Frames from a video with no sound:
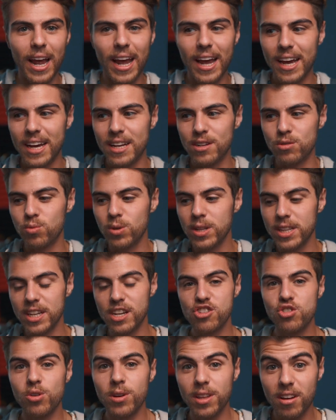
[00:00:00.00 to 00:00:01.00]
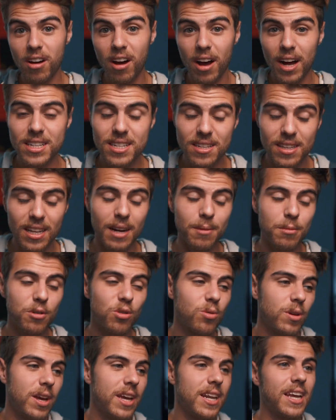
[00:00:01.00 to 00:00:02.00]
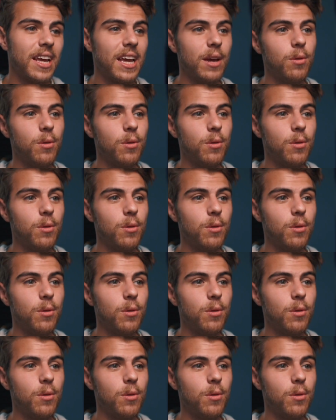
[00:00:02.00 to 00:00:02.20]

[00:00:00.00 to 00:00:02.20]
and really enjoy the content that I'm creating,